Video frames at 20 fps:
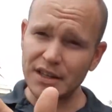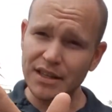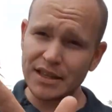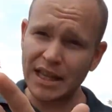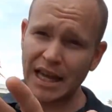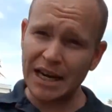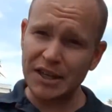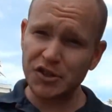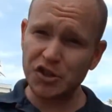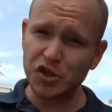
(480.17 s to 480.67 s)

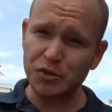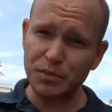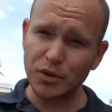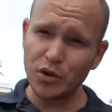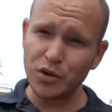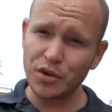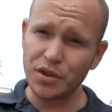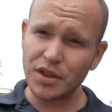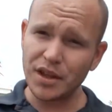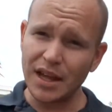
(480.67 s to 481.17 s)
that it's
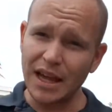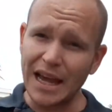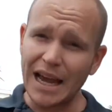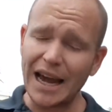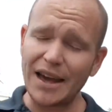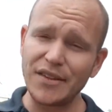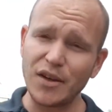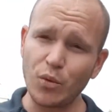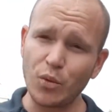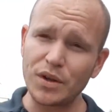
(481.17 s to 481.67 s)
smooth,
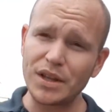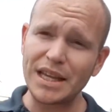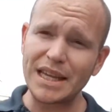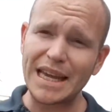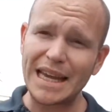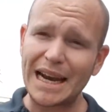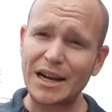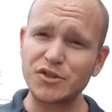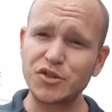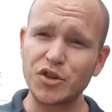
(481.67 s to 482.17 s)
and then when they
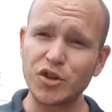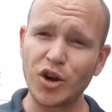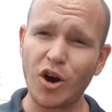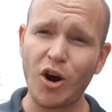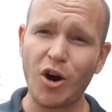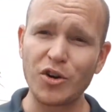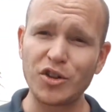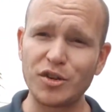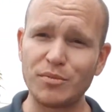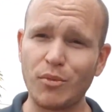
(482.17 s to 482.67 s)
get out to their
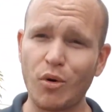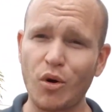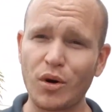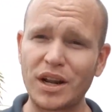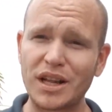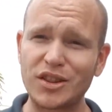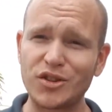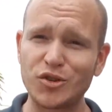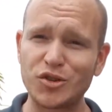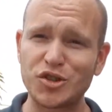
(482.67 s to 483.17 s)
car in the
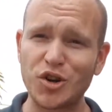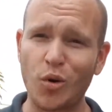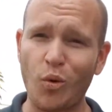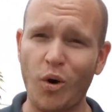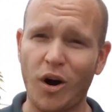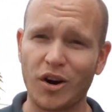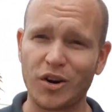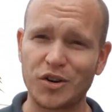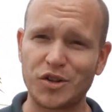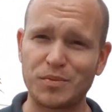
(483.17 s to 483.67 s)
morning, there's no
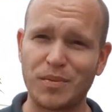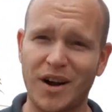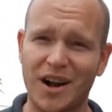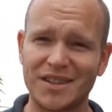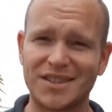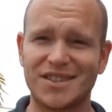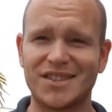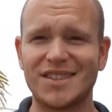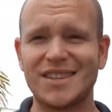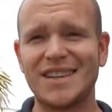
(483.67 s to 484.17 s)
water
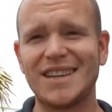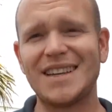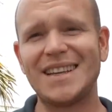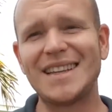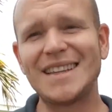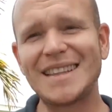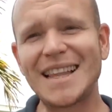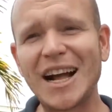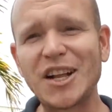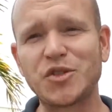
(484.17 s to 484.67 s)
spots.
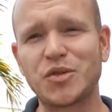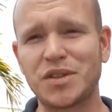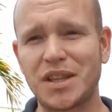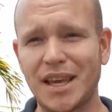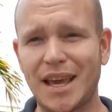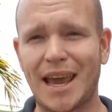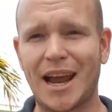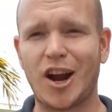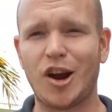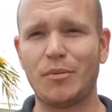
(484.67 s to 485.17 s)
That's what they
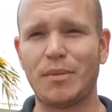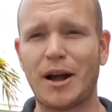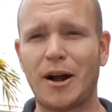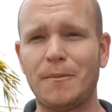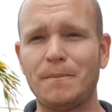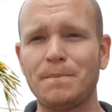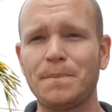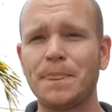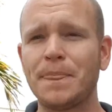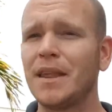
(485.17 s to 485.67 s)
care about.
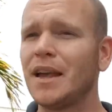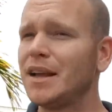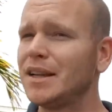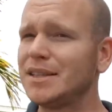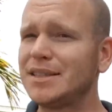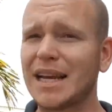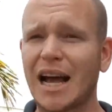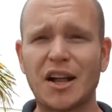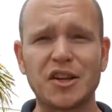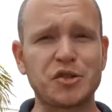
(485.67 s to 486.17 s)

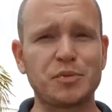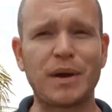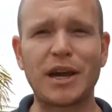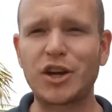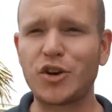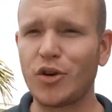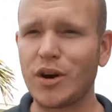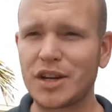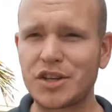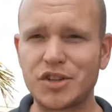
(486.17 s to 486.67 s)
Dallas Paint
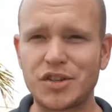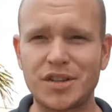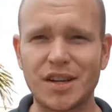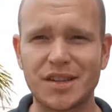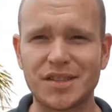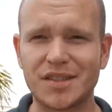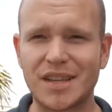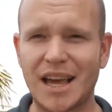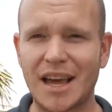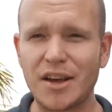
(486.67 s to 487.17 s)
Correction
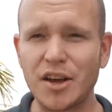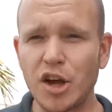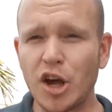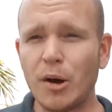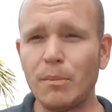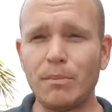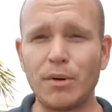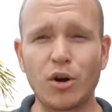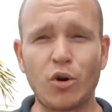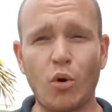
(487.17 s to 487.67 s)
does that.
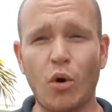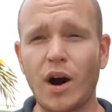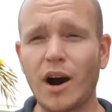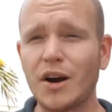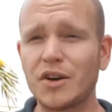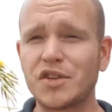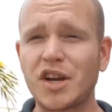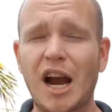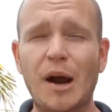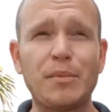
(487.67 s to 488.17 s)

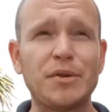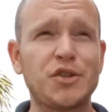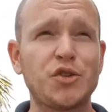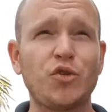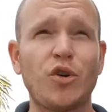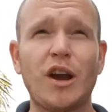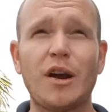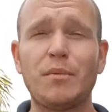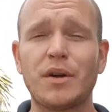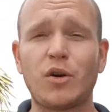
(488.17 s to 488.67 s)
Meguiars hybrid
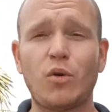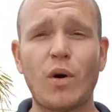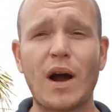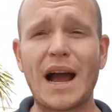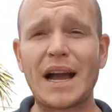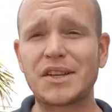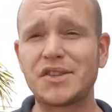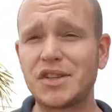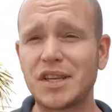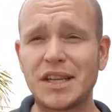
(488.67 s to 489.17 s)
ceramic
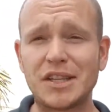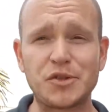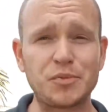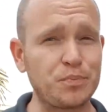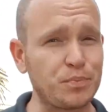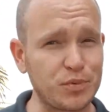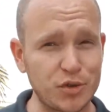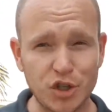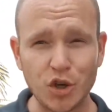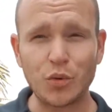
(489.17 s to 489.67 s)
wax is
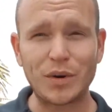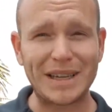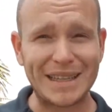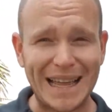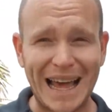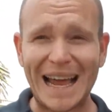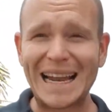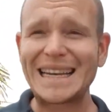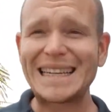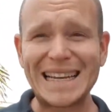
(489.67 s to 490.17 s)
doing
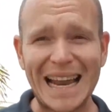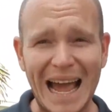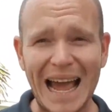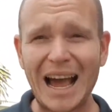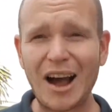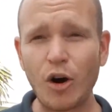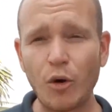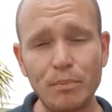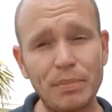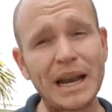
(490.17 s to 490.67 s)
that
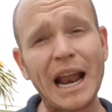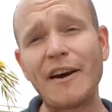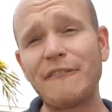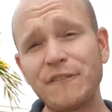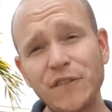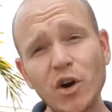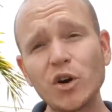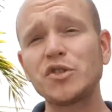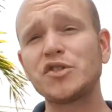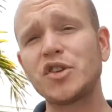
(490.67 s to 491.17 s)
now, but at
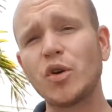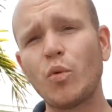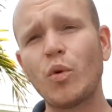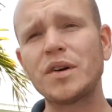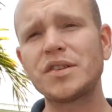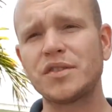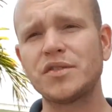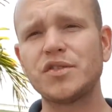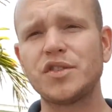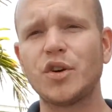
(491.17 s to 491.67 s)
first it
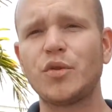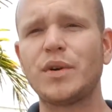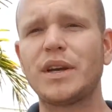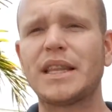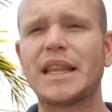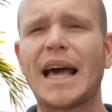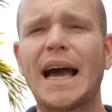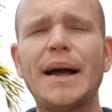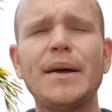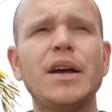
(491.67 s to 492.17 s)
wasn't
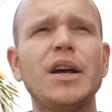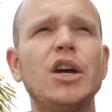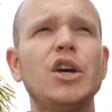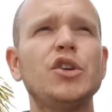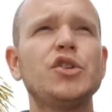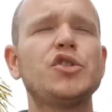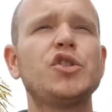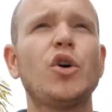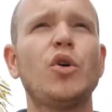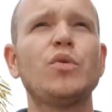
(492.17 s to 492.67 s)
doing that.
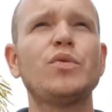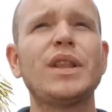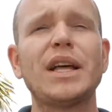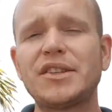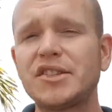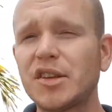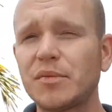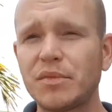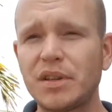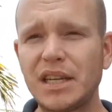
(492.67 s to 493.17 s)
So
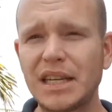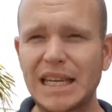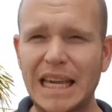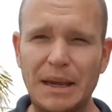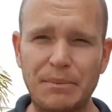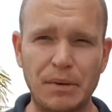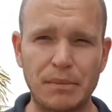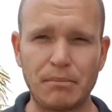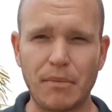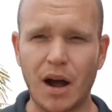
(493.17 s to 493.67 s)
that's something to
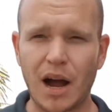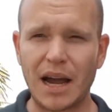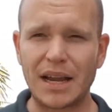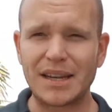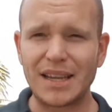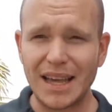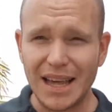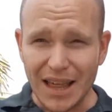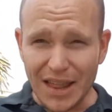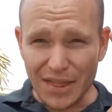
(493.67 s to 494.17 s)
keep in
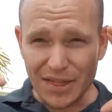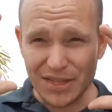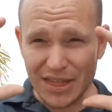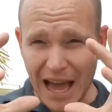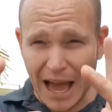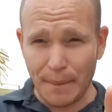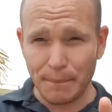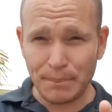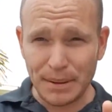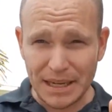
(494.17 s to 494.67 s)
mind.
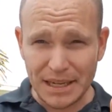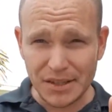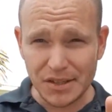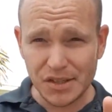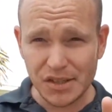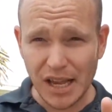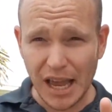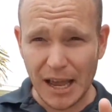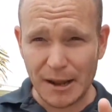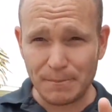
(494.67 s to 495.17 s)
That being
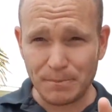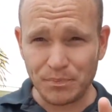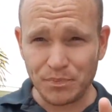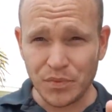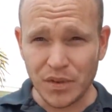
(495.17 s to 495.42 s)
said,